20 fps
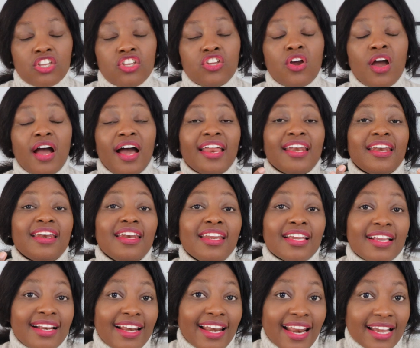You are
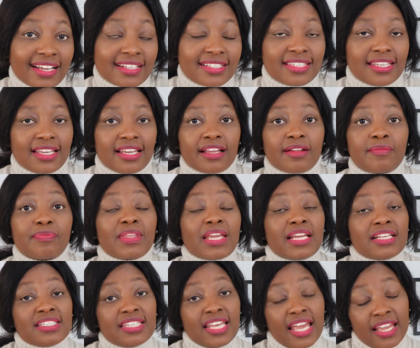neglecting
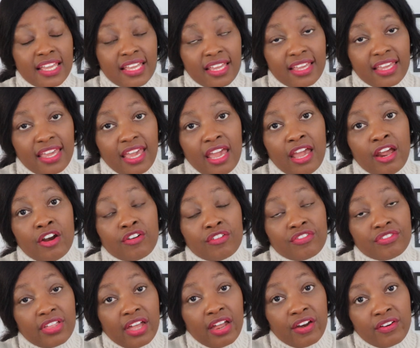taking care
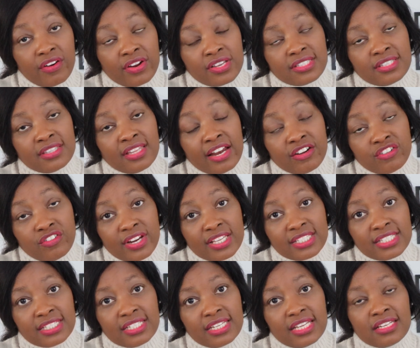of that
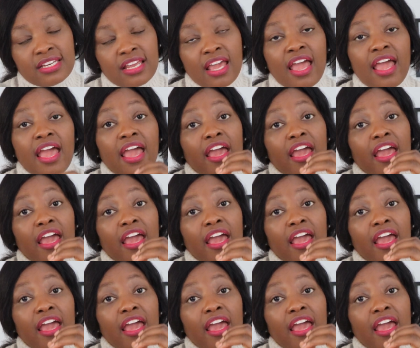resident